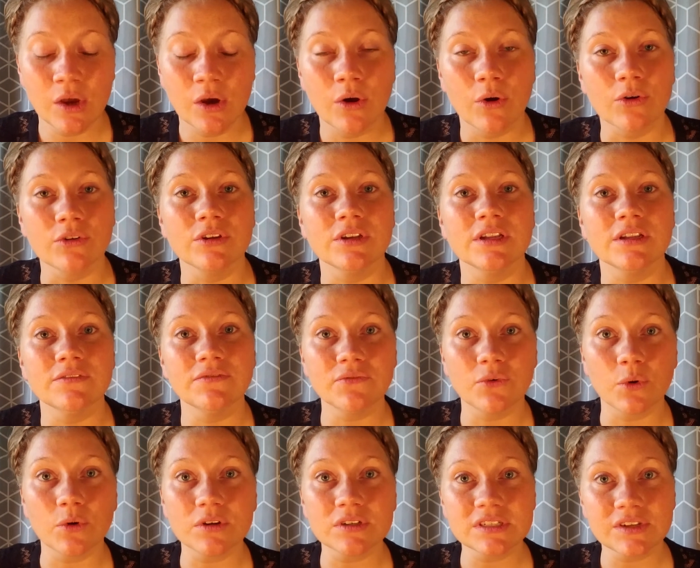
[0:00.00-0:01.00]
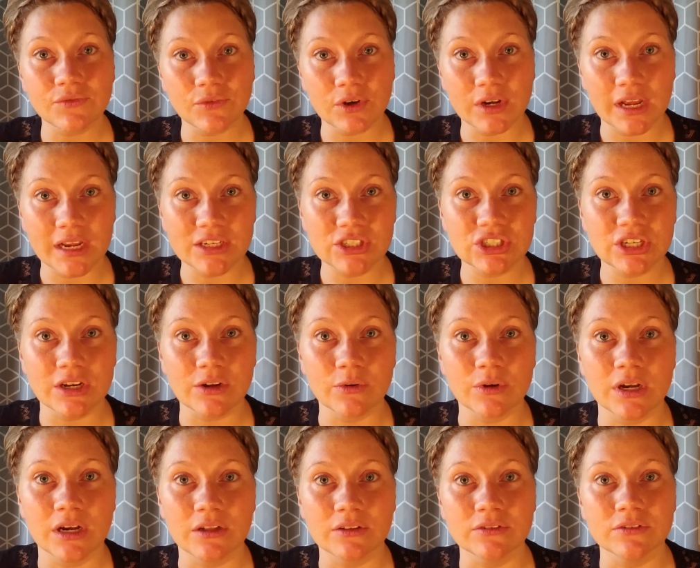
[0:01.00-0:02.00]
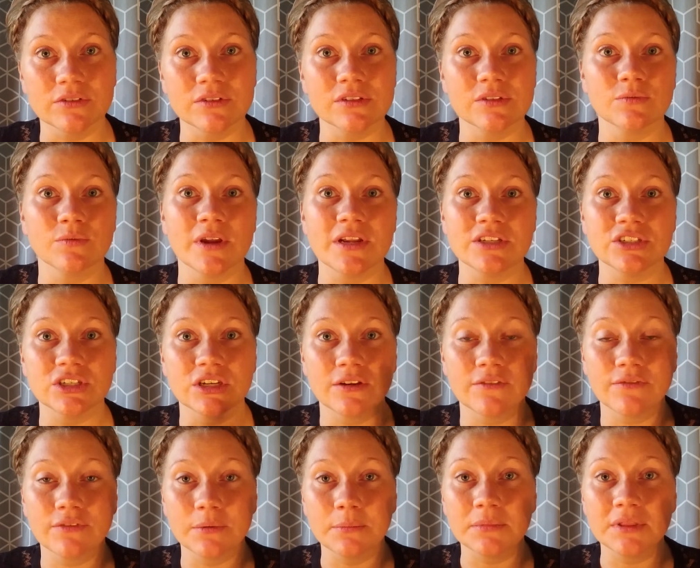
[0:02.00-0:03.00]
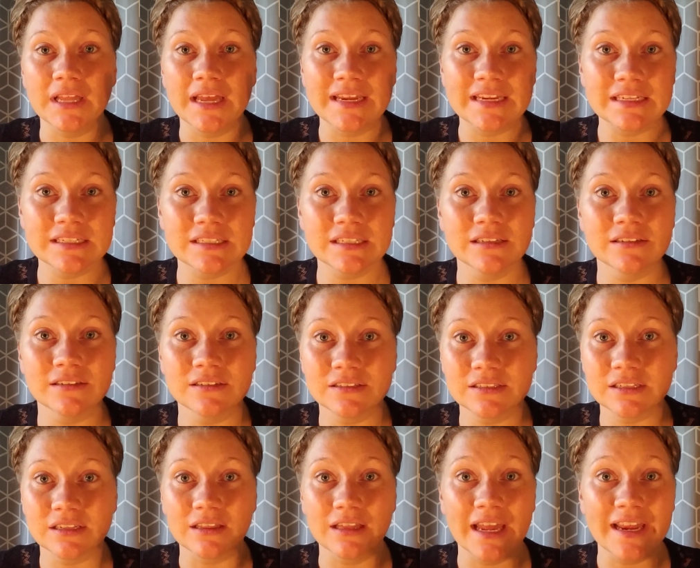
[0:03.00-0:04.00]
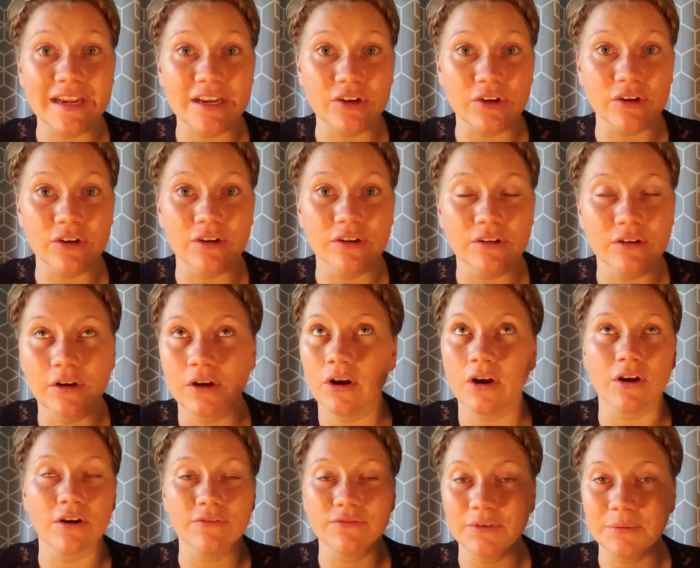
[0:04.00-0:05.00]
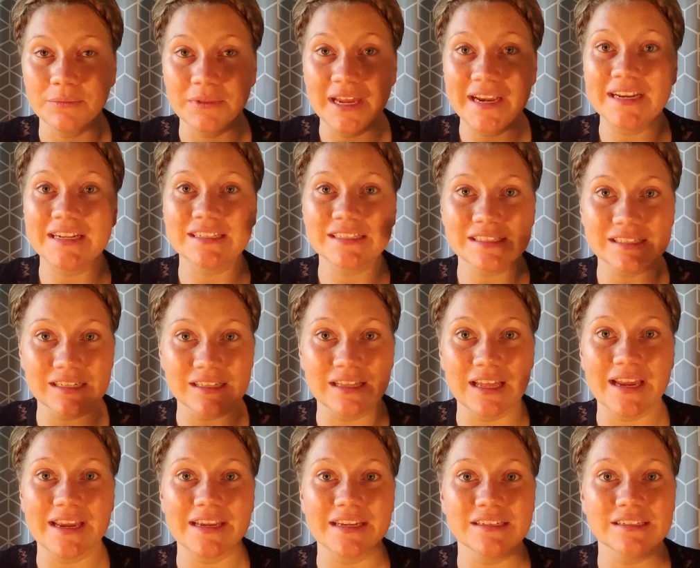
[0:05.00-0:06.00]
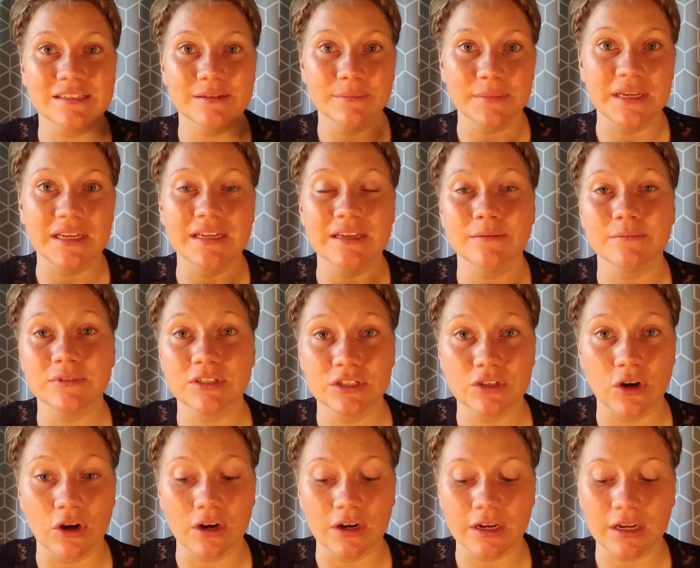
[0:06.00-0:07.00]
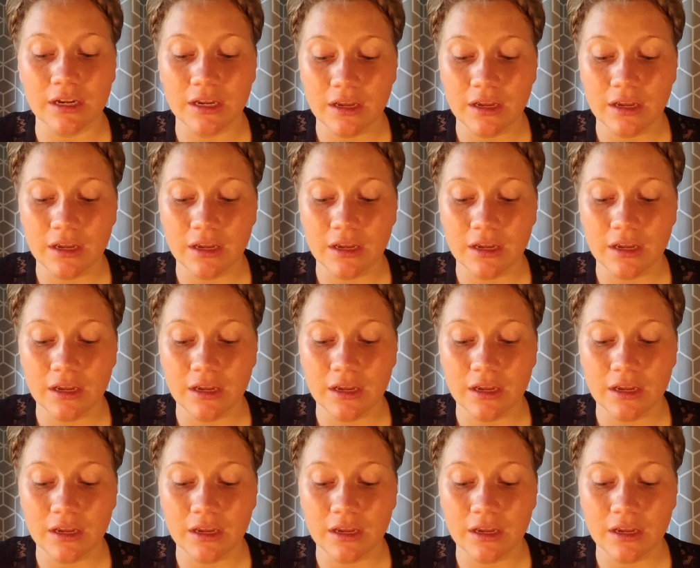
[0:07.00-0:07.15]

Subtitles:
or you need 4 different eyeshadow colors ranging from light to lighter, or from lightest to light to medium to dark,